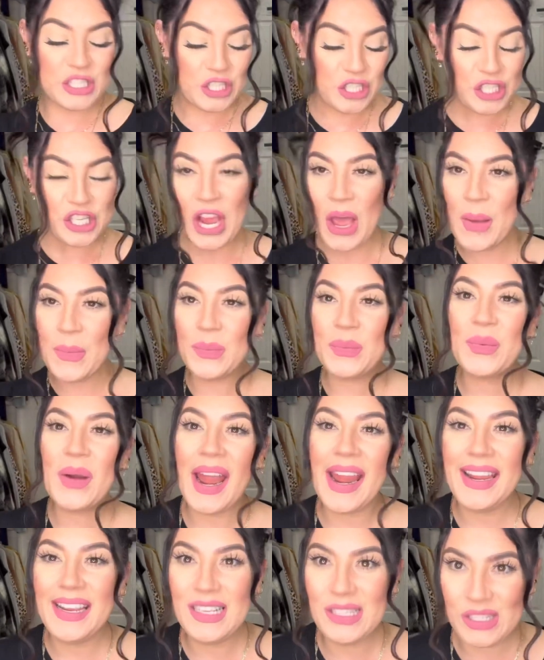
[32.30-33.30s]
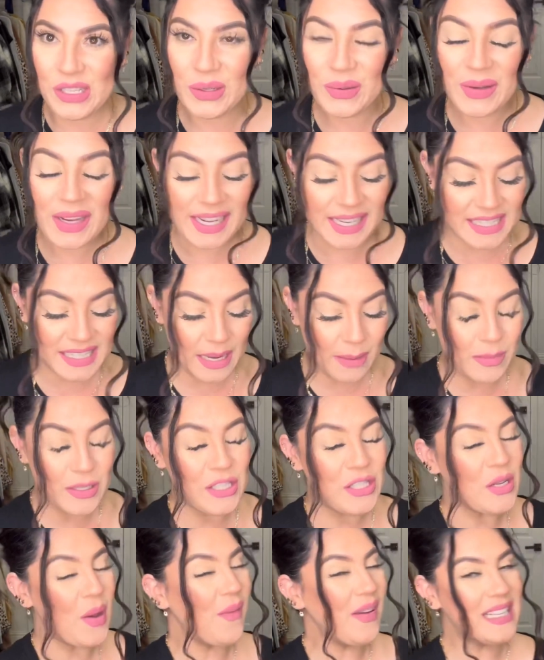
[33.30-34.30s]
jump right into it because I'm
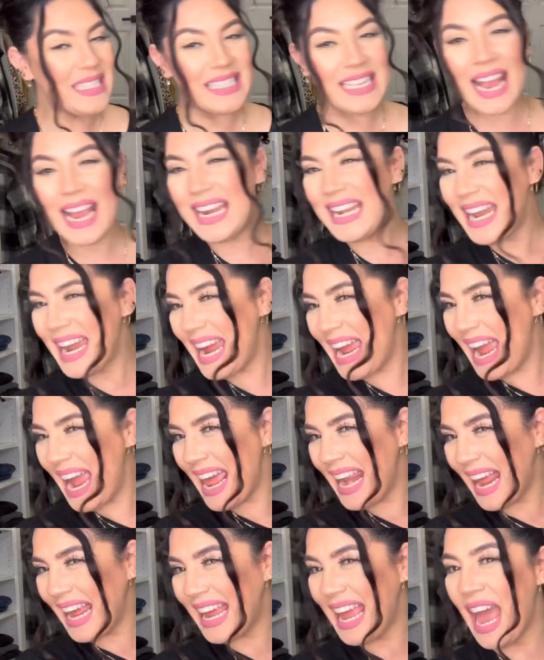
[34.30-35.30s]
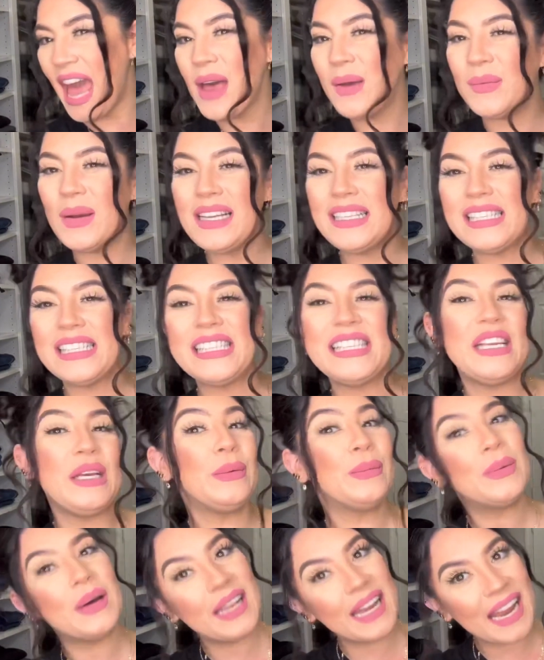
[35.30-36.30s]
so excited. I can't wait to see
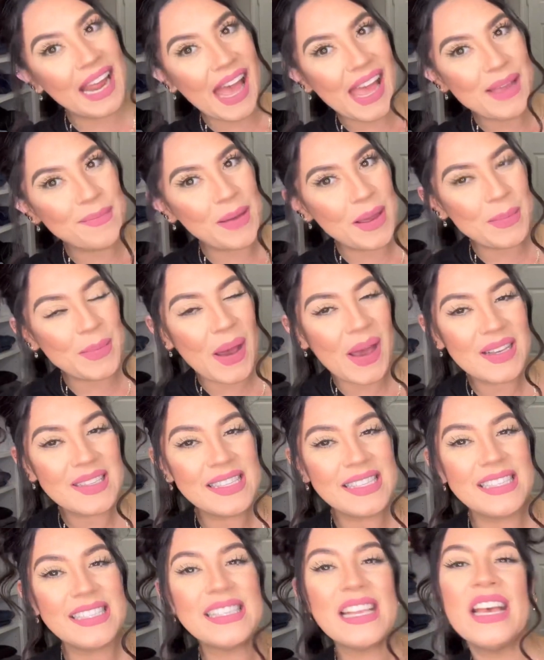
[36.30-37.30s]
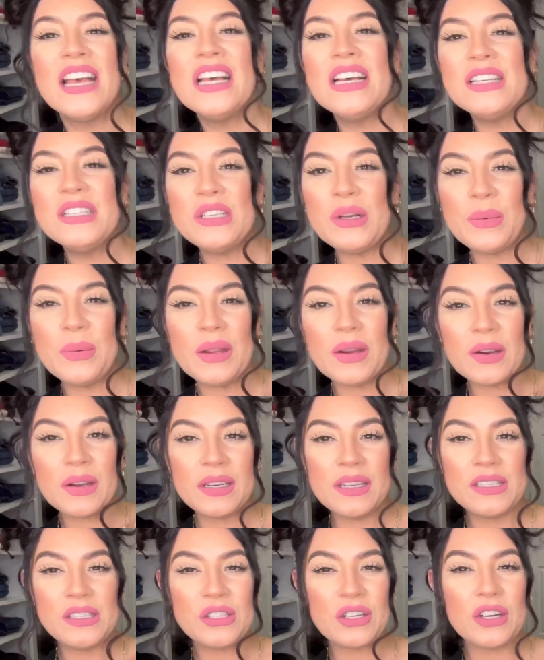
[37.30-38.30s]
what I got in my boxes. So we are
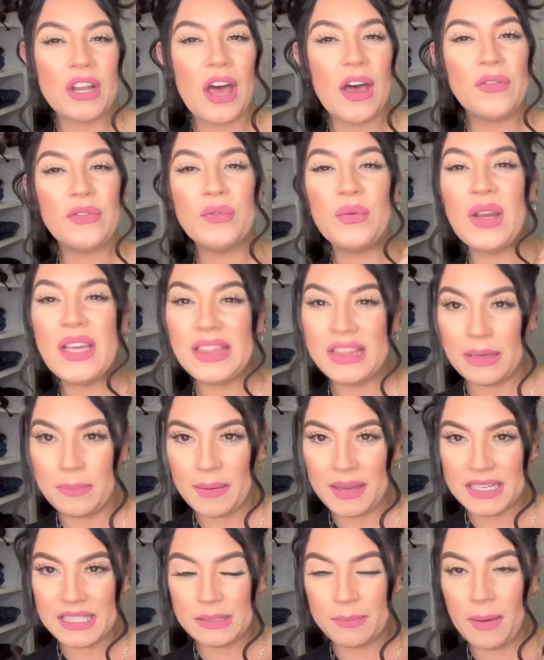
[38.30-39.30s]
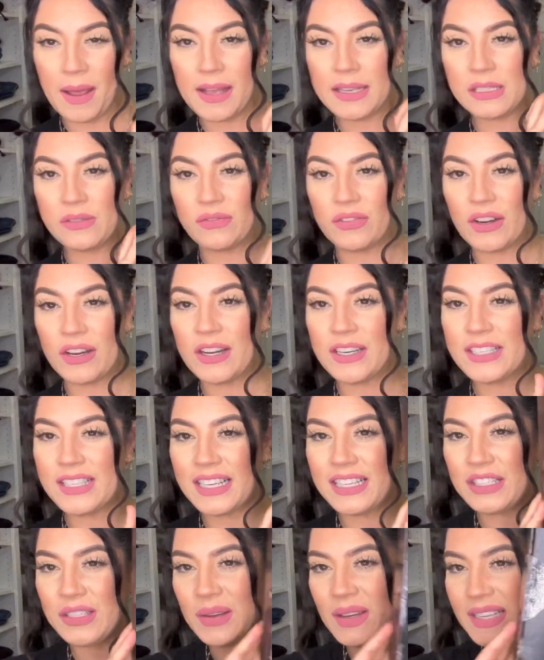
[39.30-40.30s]
going to start off with the base box first.
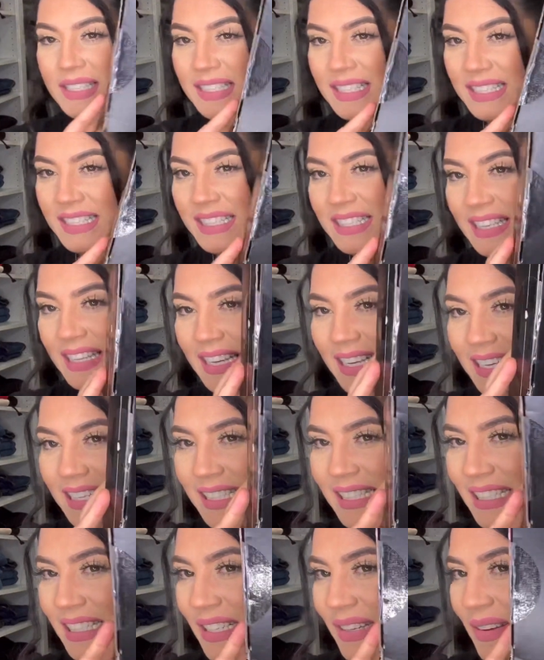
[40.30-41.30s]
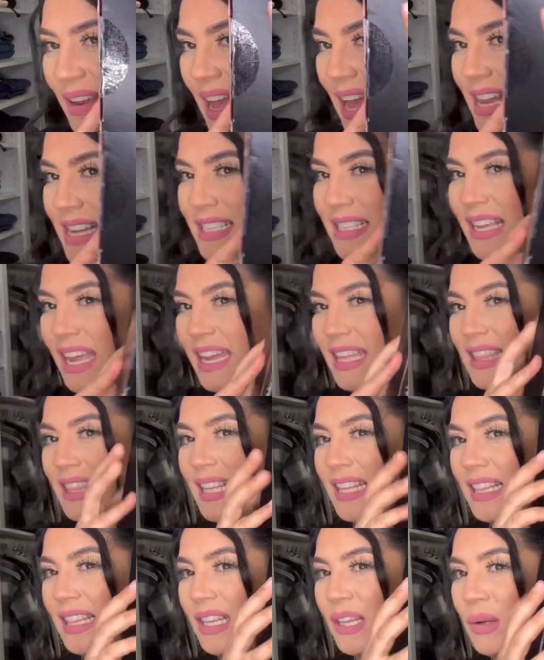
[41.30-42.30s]
As you guys can see, it still has like
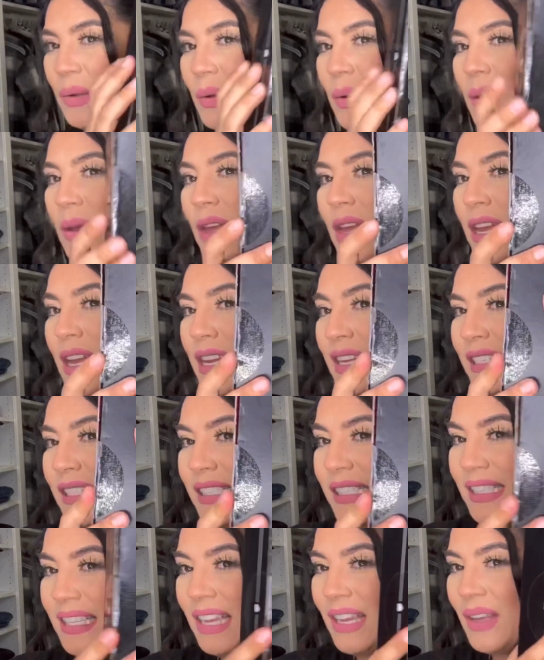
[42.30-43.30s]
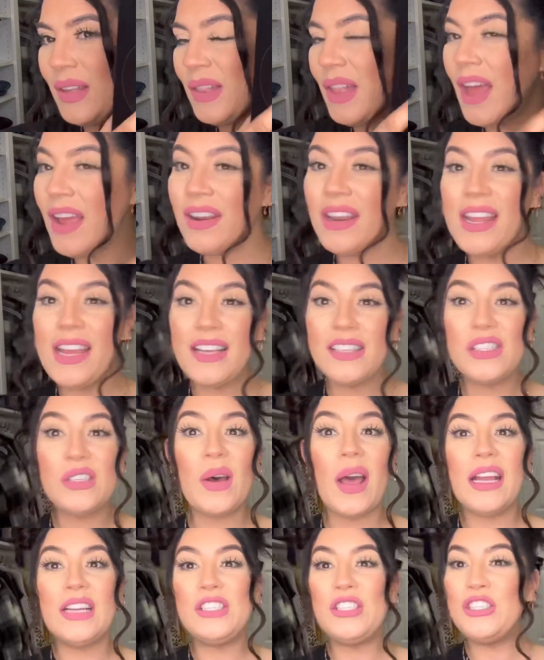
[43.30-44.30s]
the little seal on it. So
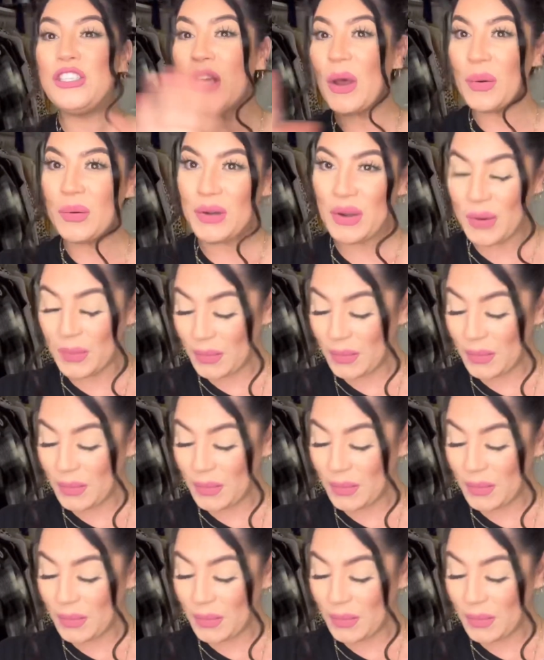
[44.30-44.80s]
I don't know